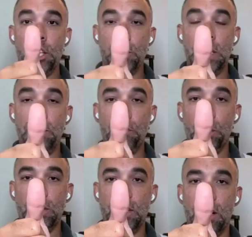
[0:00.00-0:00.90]
So keep
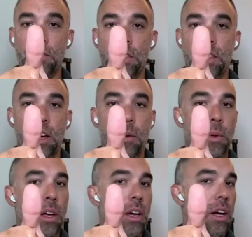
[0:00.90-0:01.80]
focusing on the
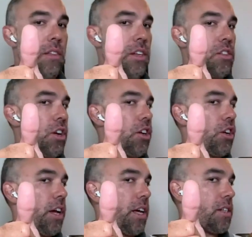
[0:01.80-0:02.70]
thumb and then turn
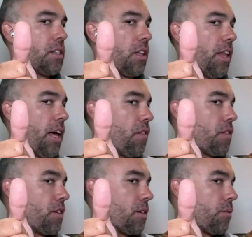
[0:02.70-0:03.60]
your head to the
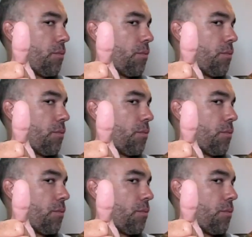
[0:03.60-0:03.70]
left.